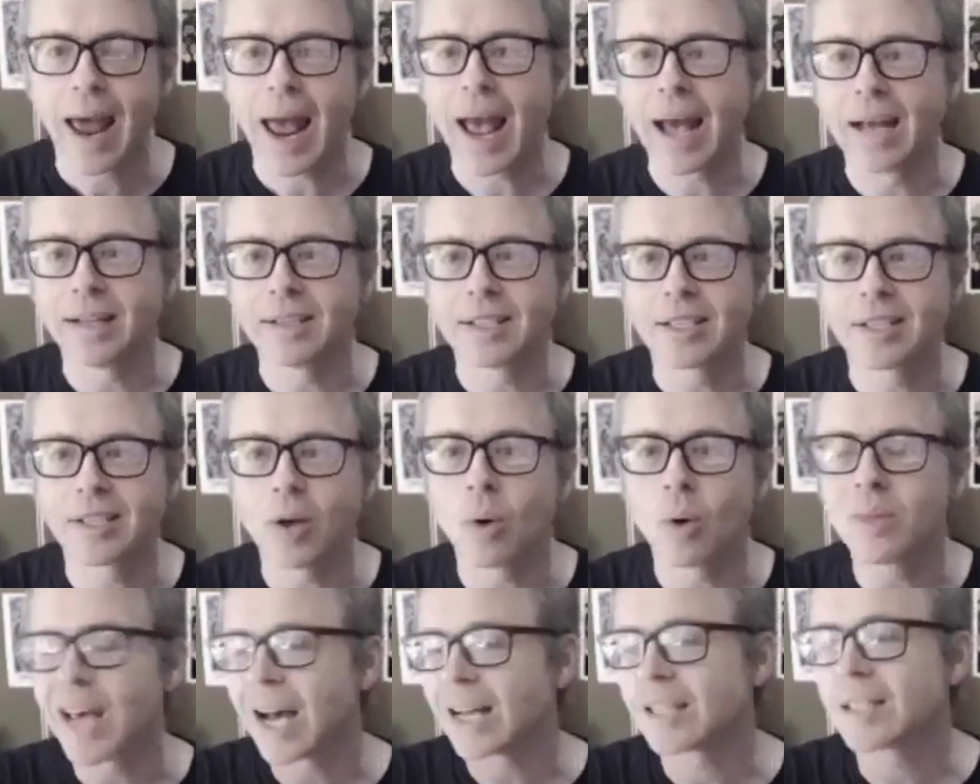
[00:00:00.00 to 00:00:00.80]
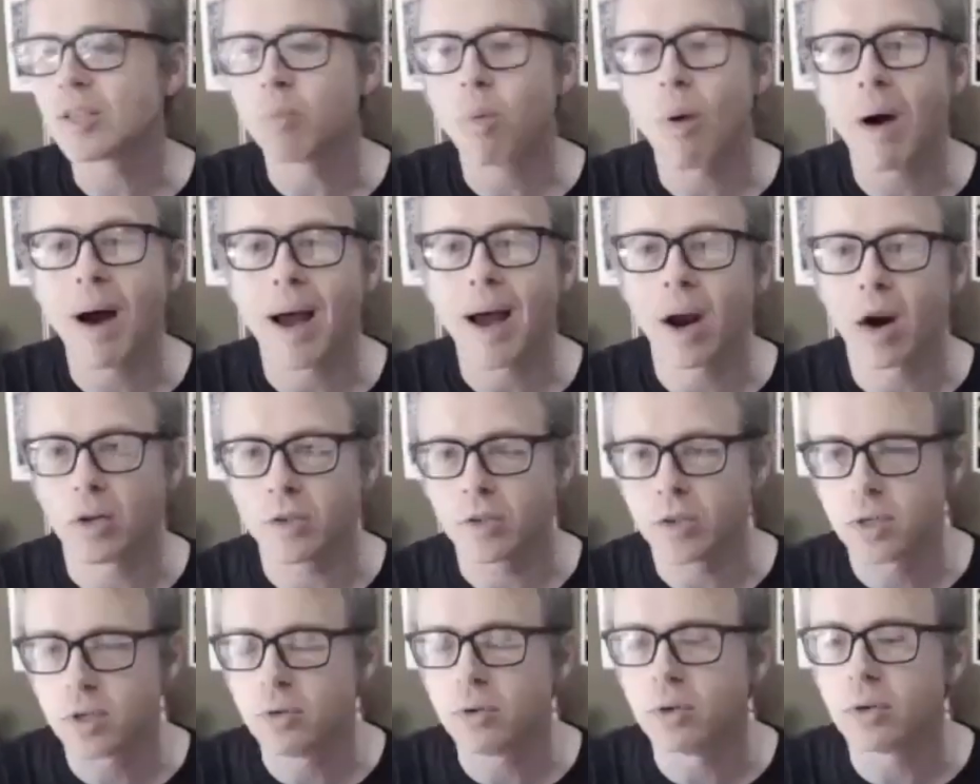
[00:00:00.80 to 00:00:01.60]
And so that's why
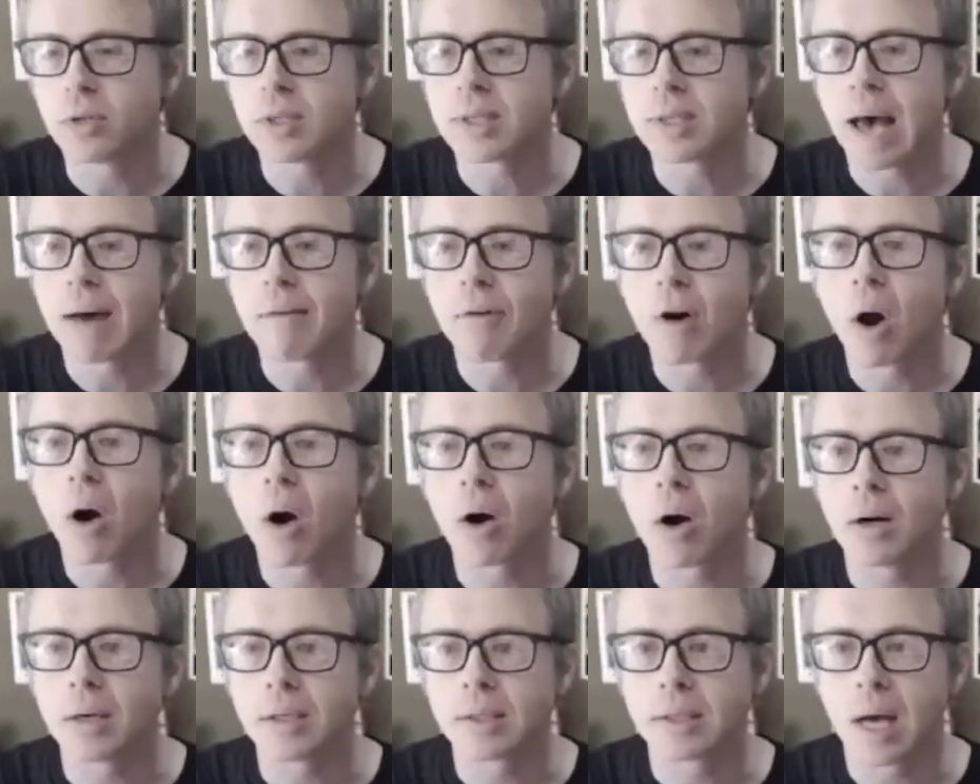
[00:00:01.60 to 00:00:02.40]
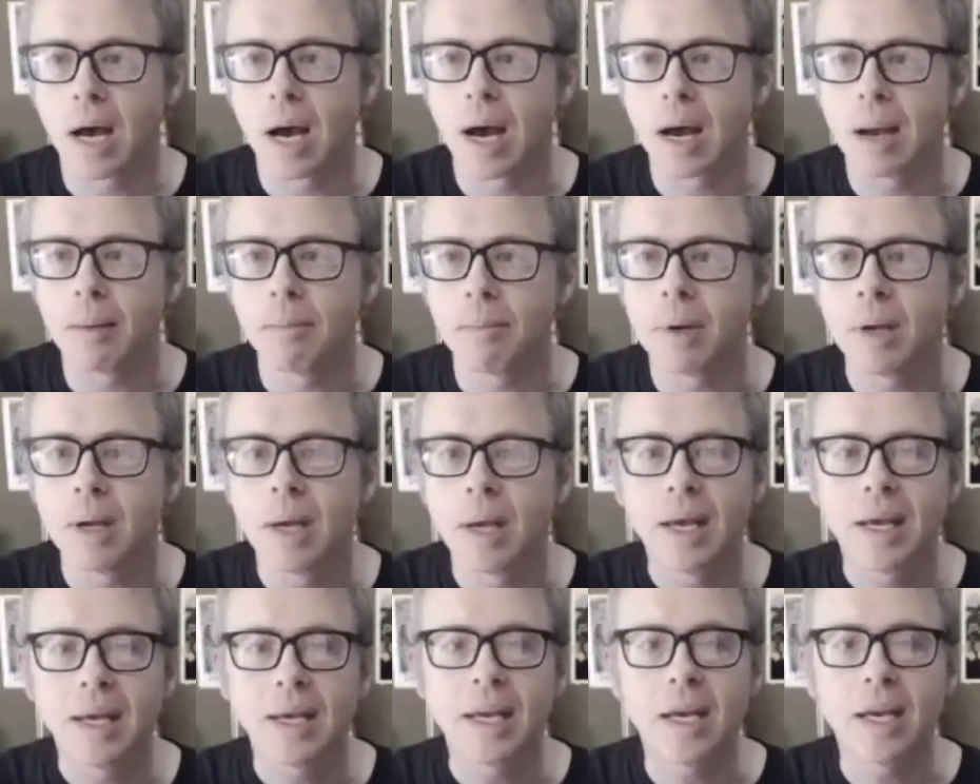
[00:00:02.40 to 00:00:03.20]
our tuners have a hard time
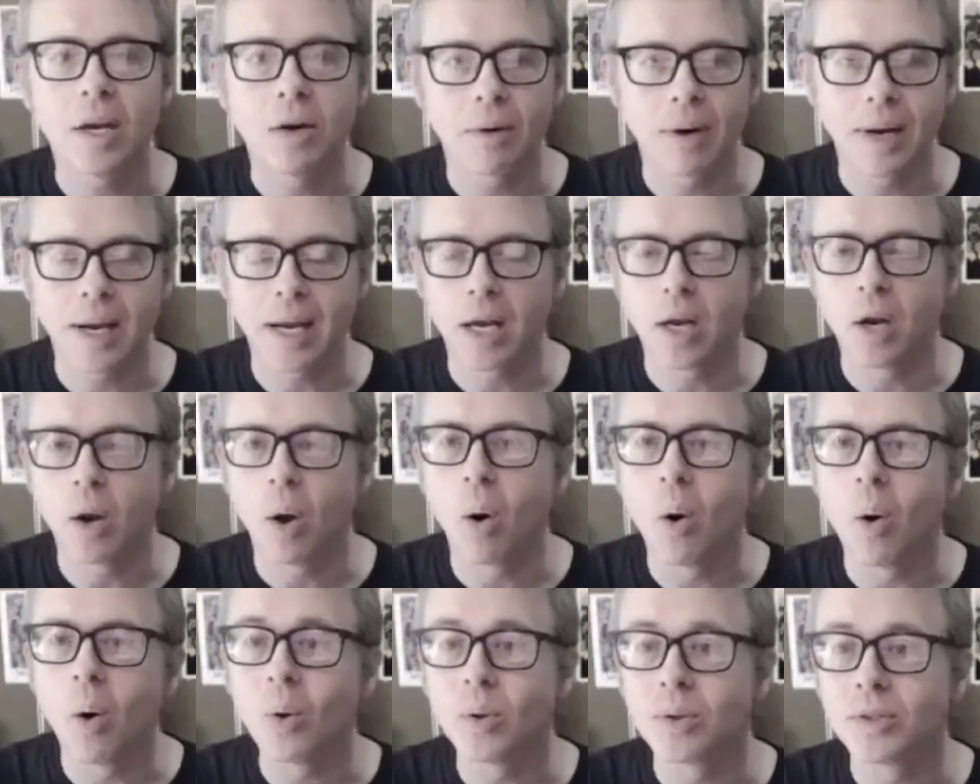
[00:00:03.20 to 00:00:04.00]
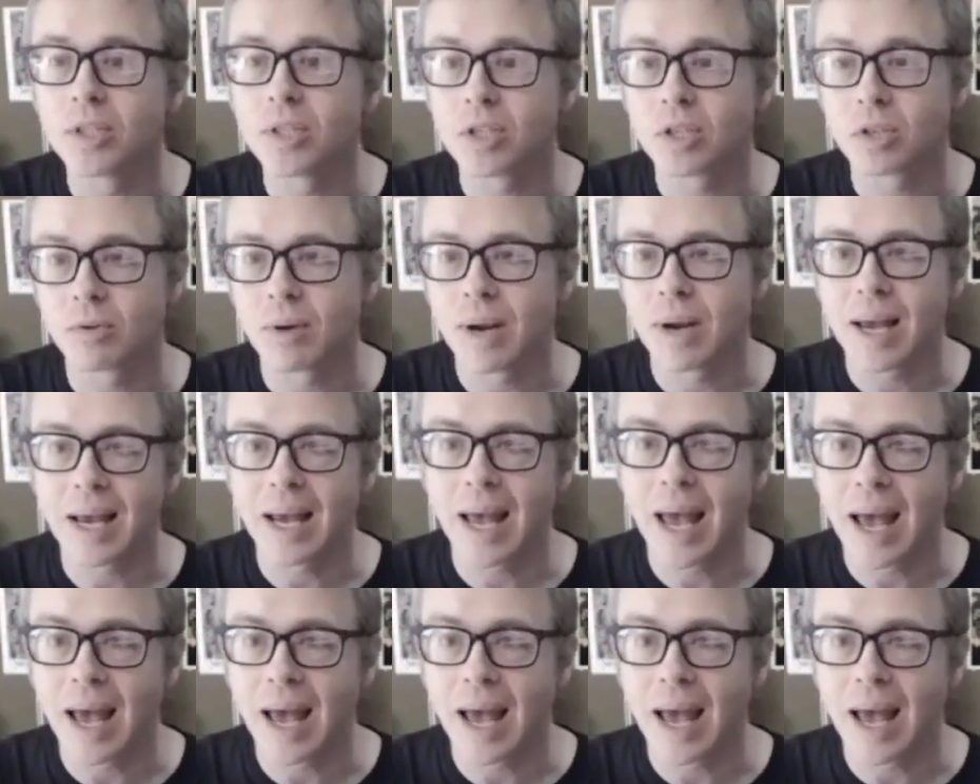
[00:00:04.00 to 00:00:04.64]
hearing an old string